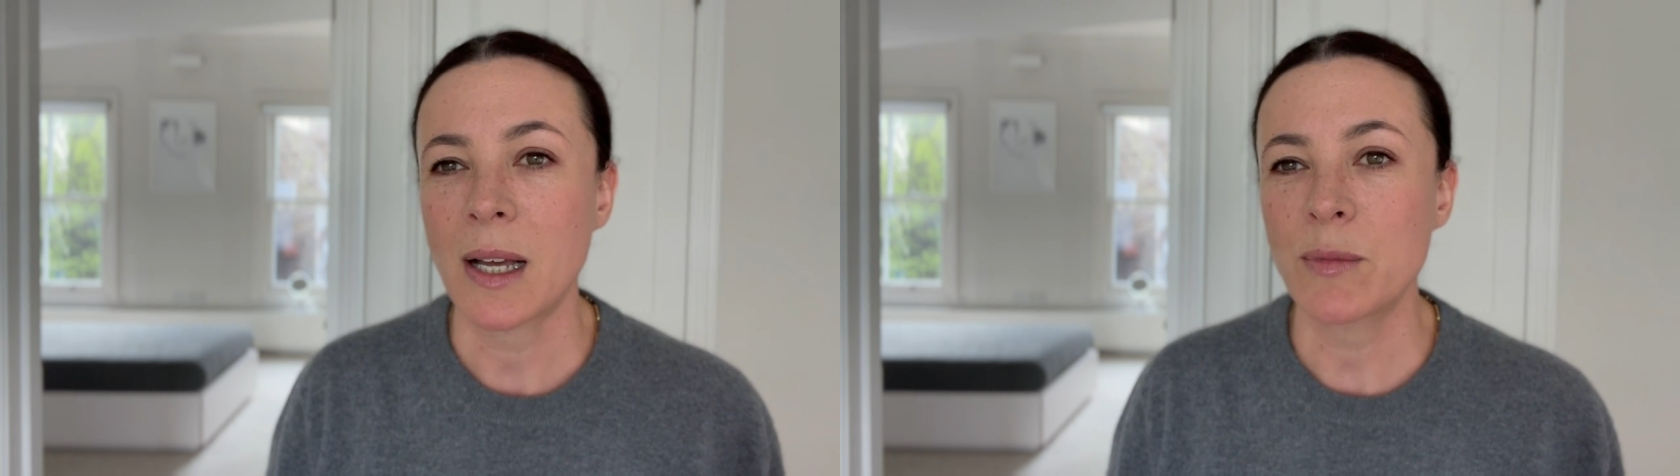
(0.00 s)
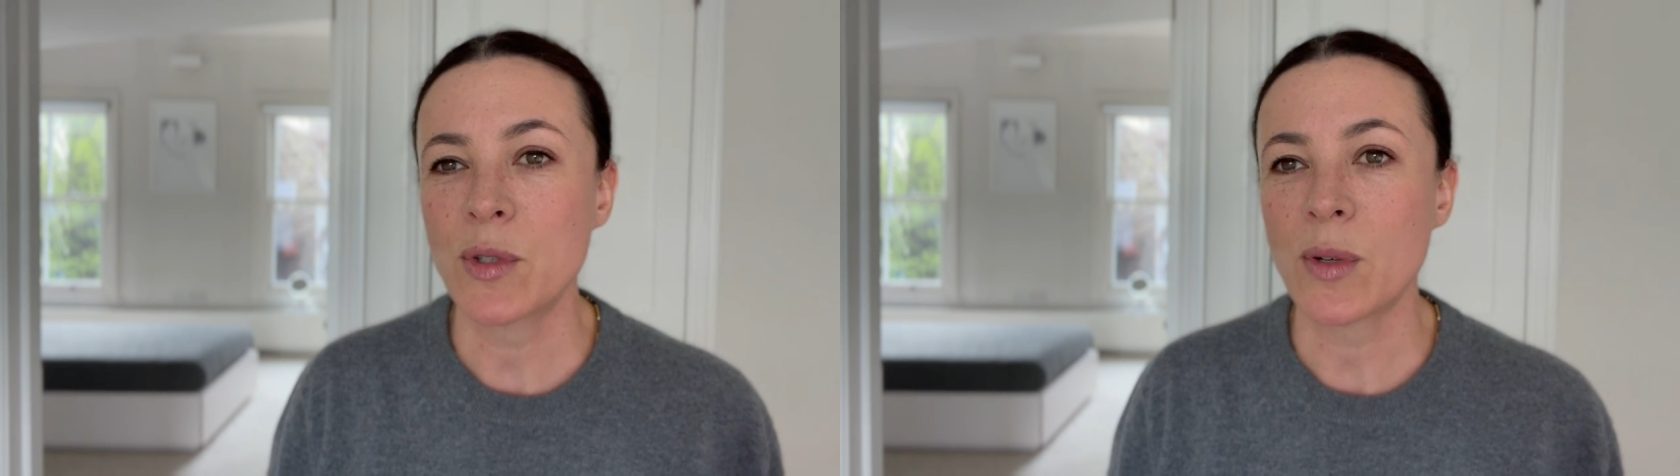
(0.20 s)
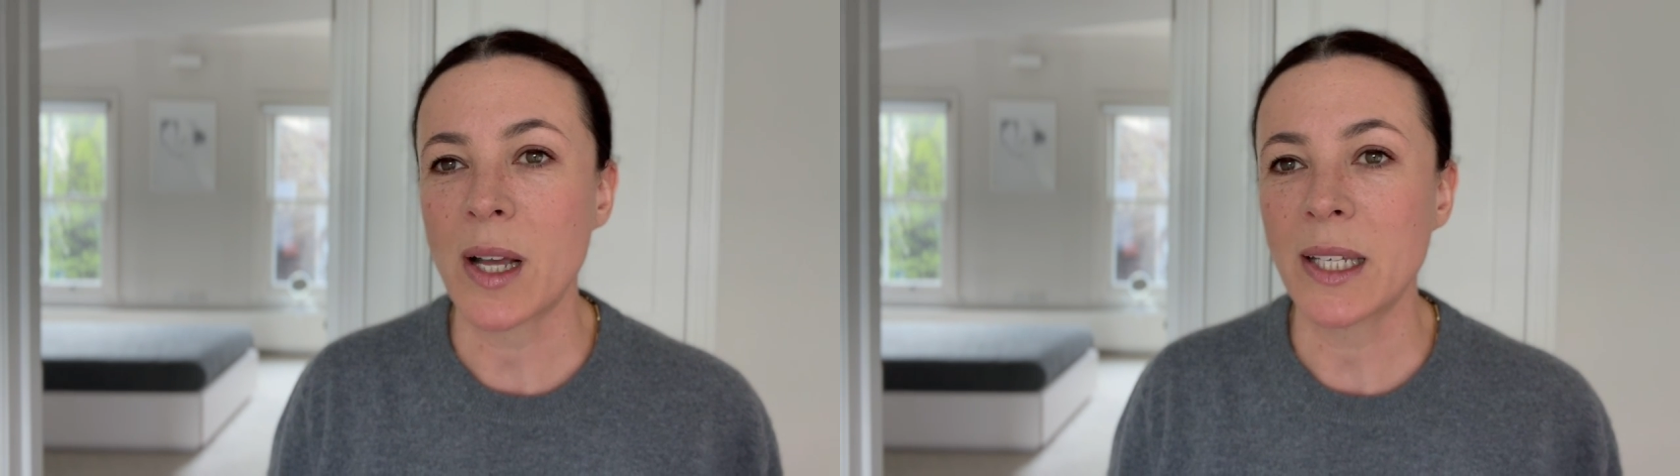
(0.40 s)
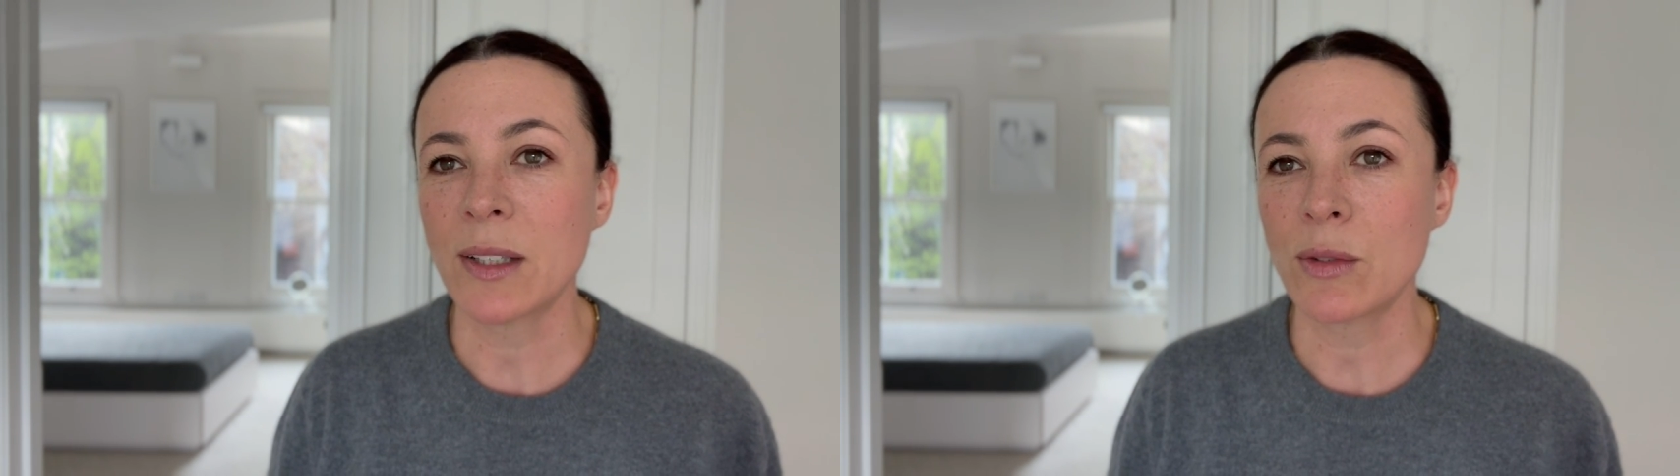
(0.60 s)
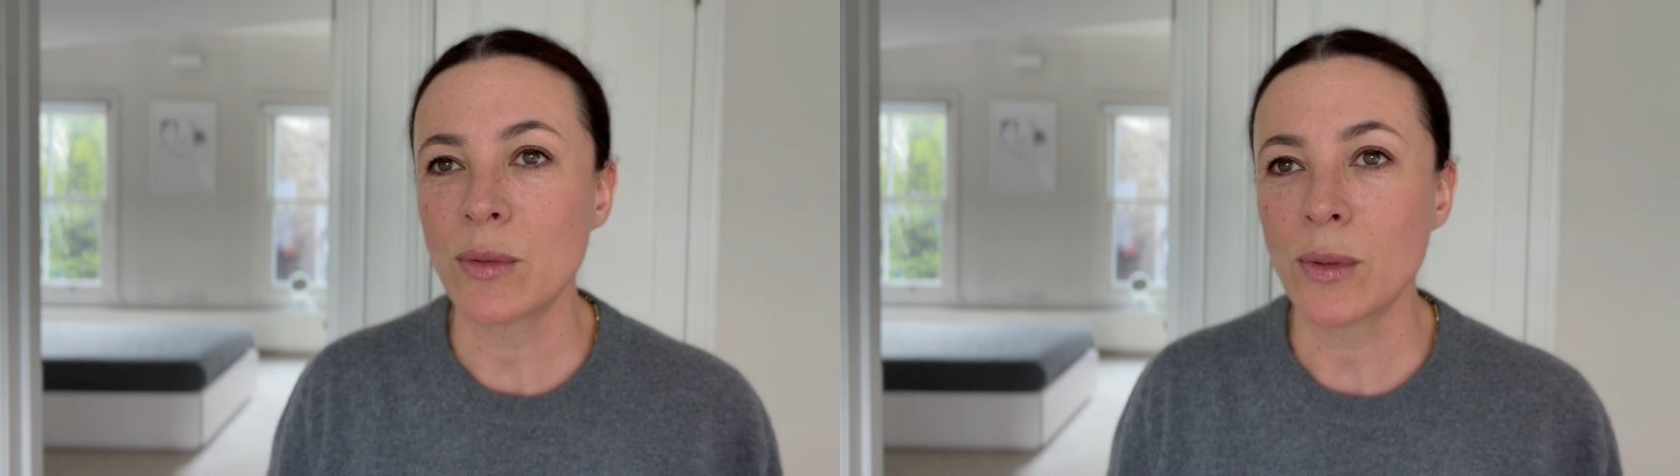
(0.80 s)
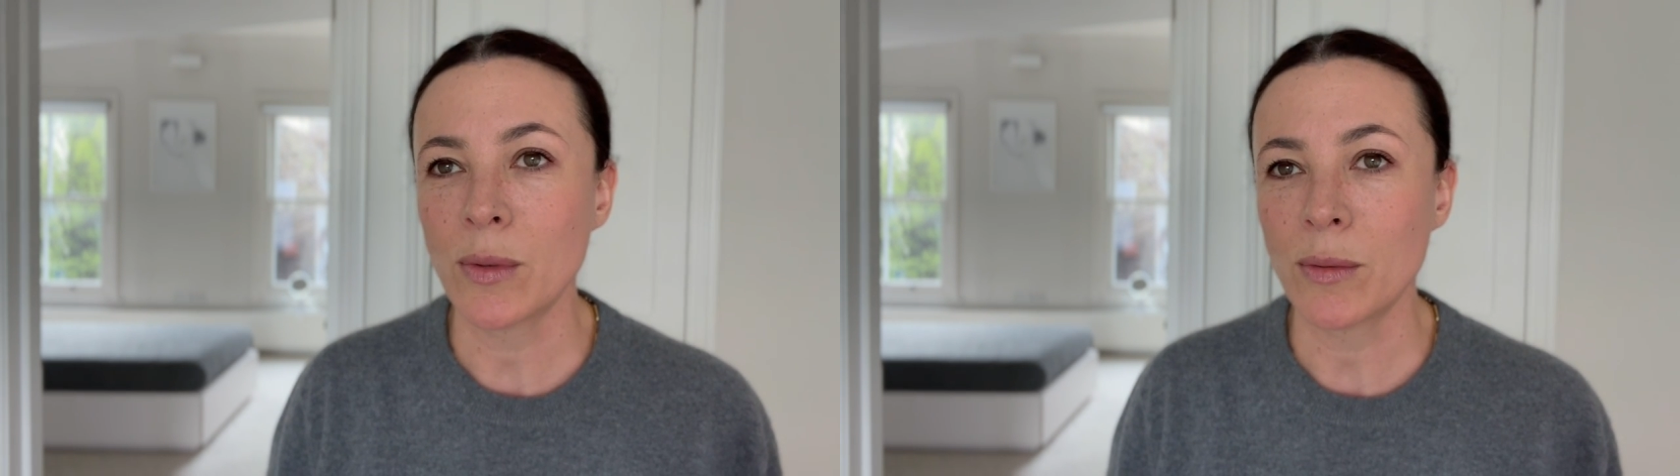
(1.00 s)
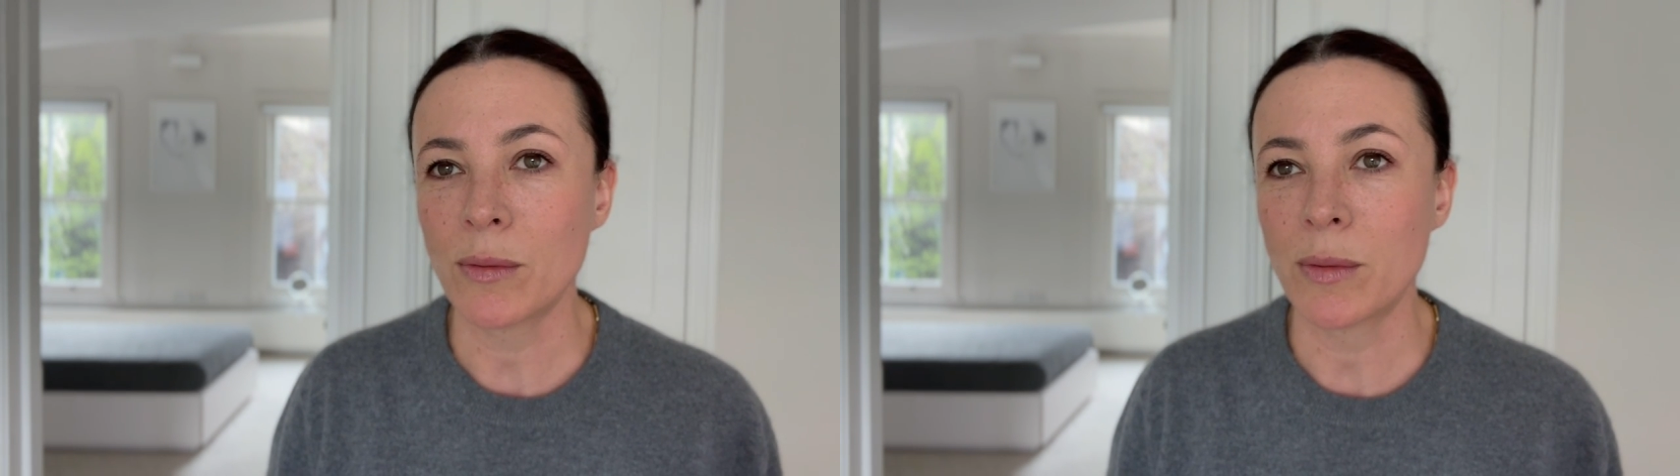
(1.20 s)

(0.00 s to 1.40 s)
I'm trying to